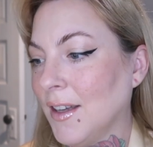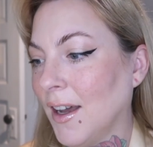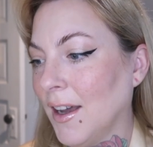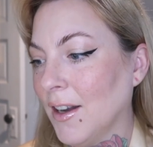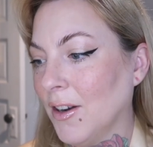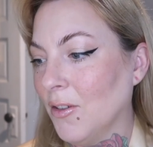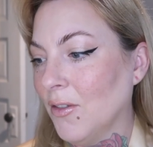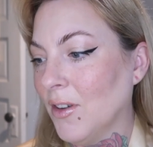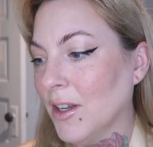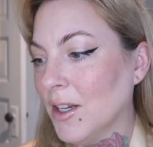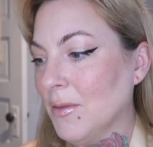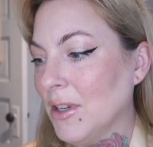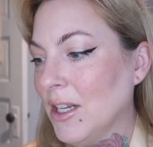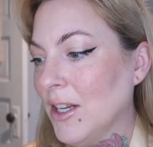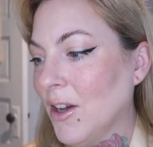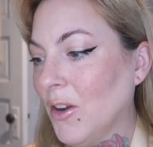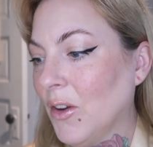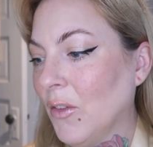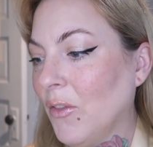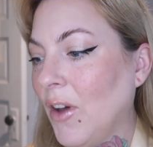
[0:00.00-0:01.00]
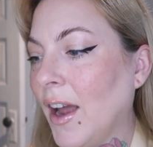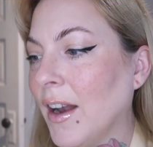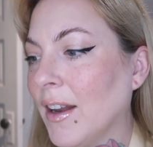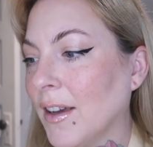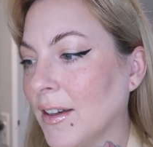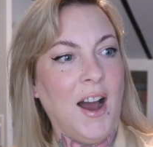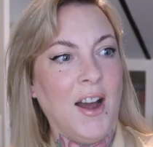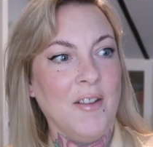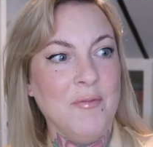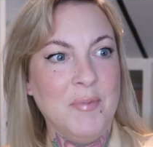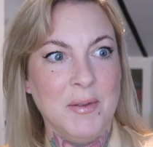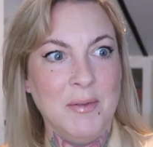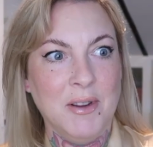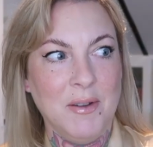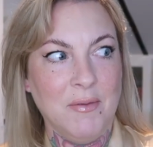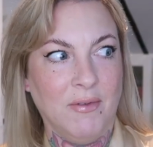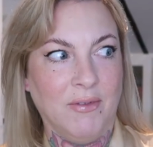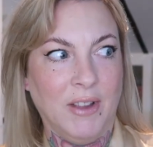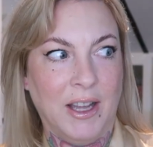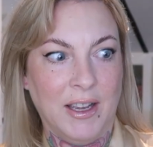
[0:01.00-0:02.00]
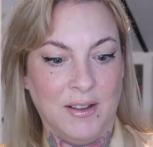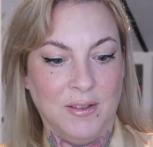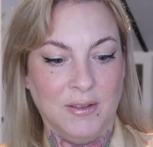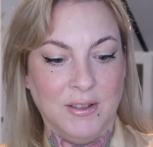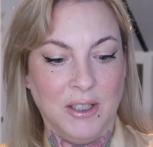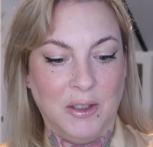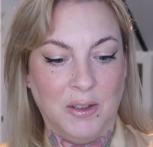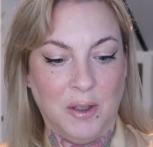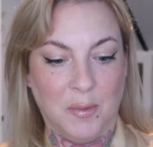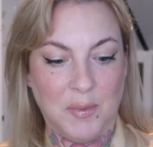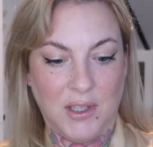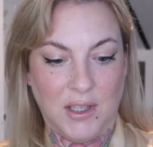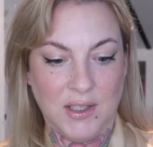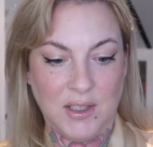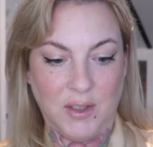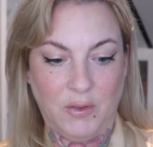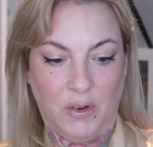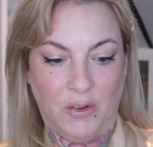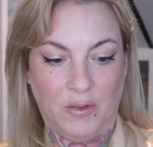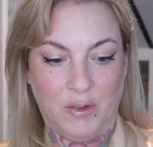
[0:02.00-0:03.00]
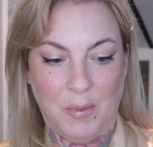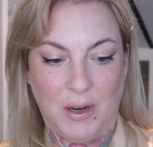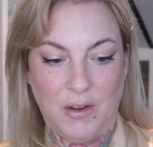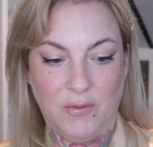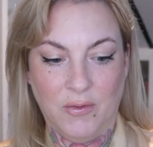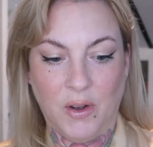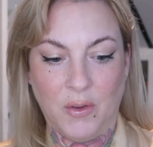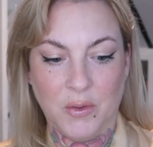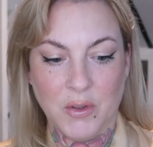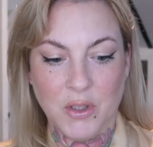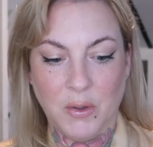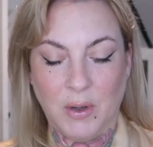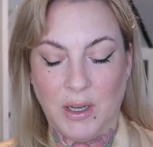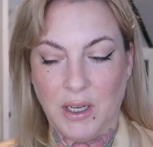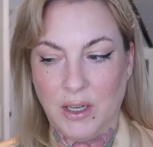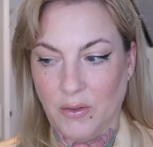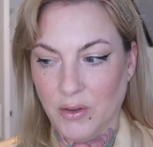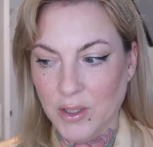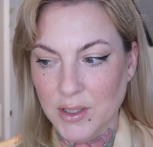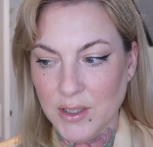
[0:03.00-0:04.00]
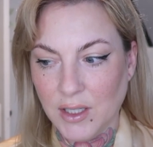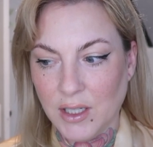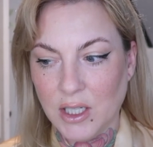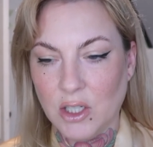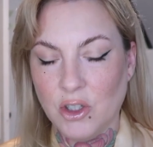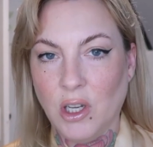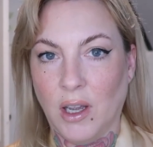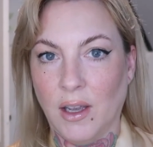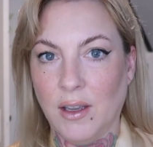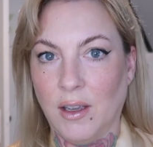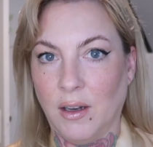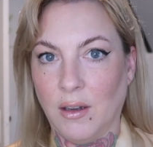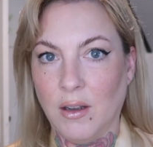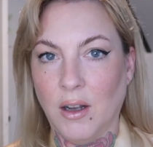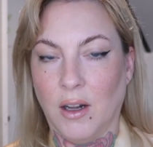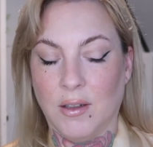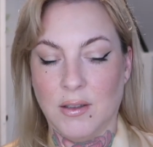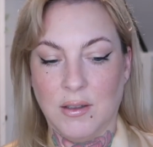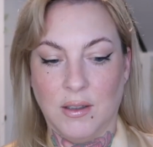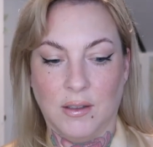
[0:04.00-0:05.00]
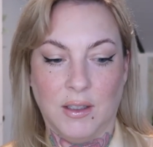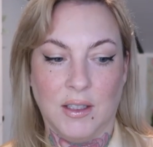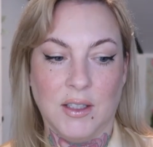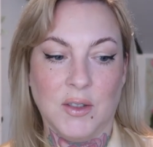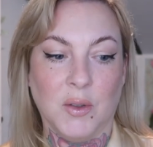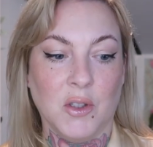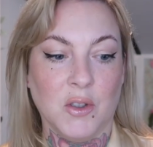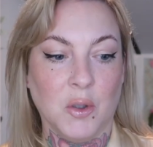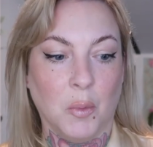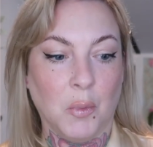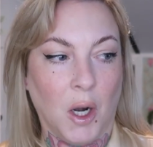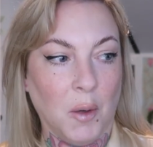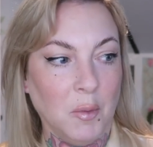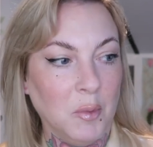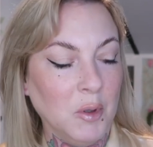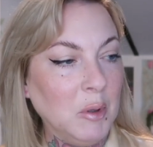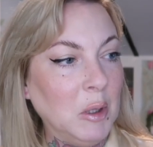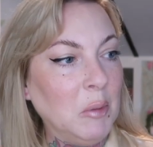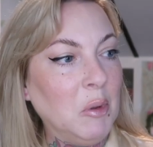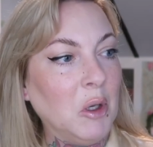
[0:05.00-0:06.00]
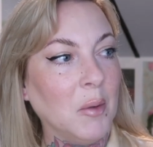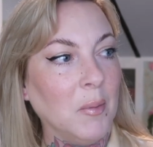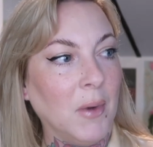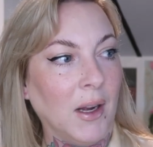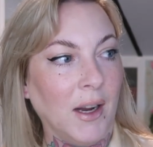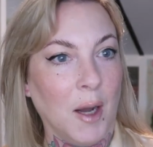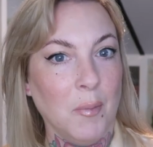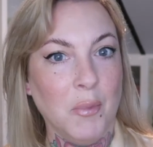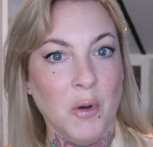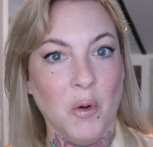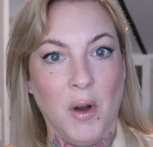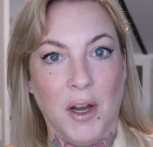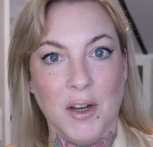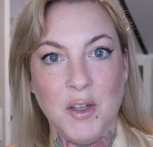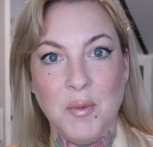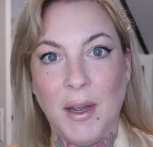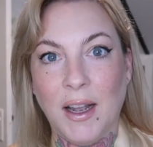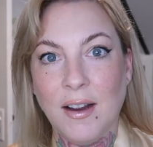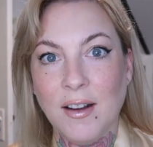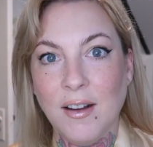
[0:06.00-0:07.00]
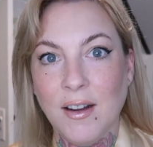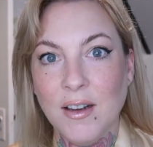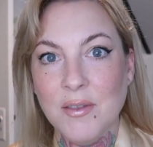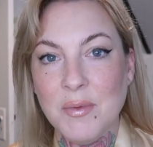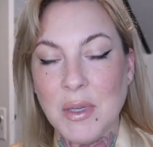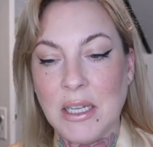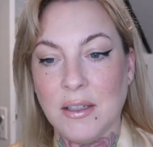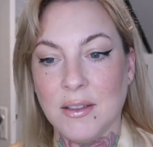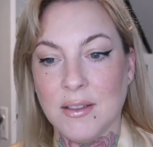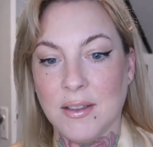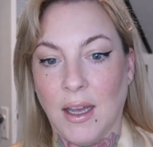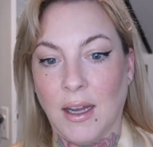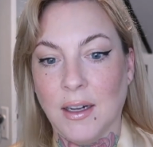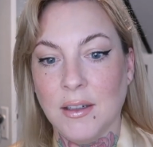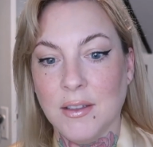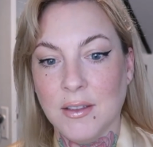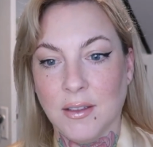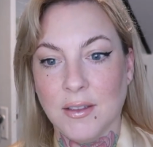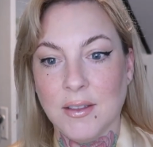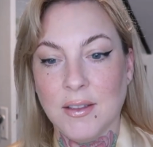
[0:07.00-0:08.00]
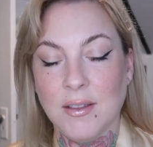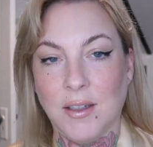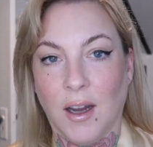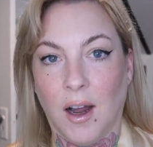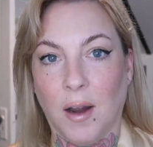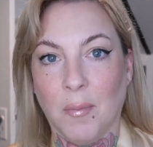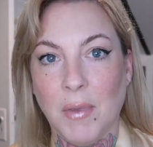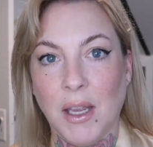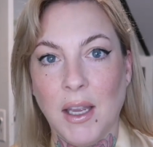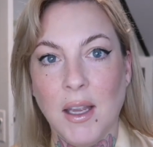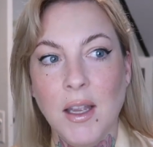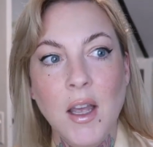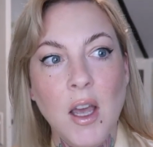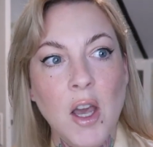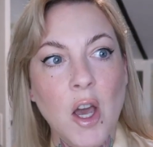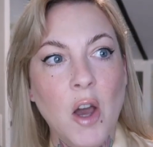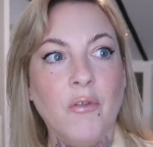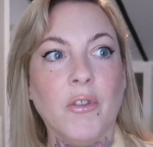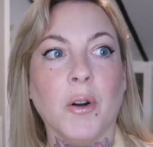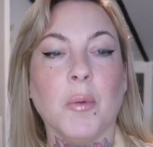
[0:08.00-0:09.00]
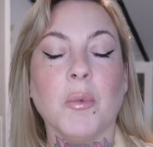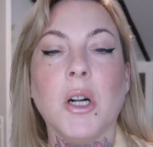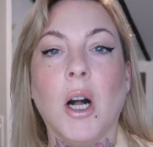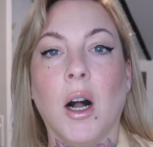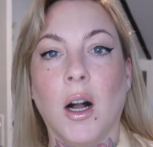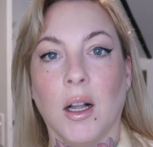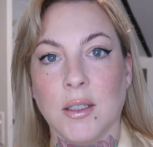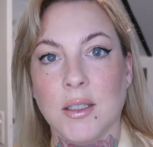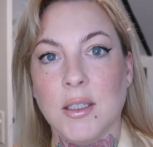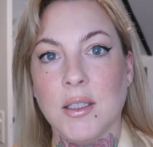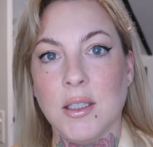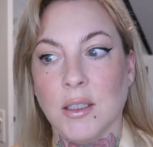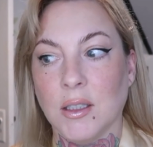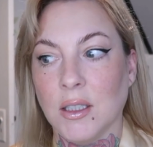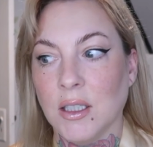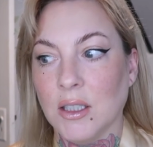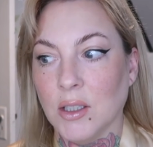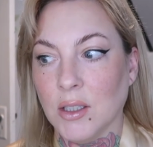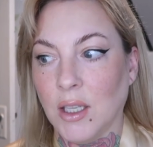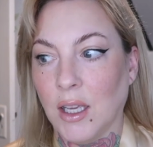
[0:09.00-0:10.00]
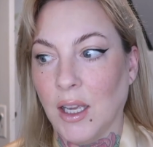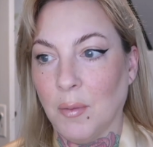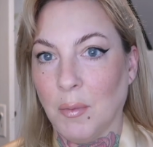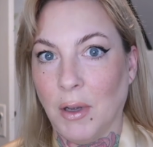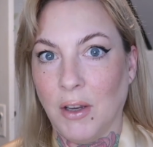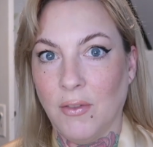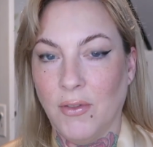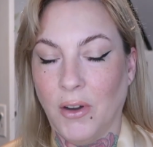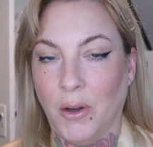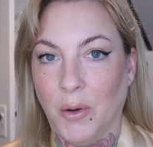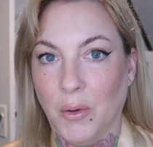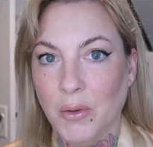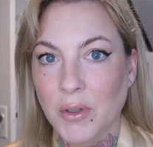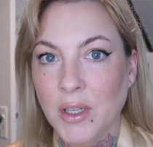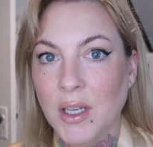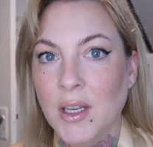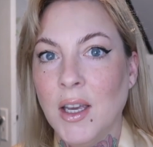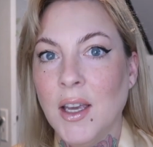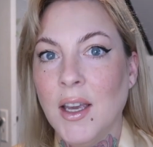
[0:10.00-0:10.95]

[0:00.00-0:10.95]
I don't want to be notified. I've been like a little obsessive over my phone too. I notice that I check it constantly, so I should probably put my Apple Watch back on because that does stop me from constantly looking at my phone.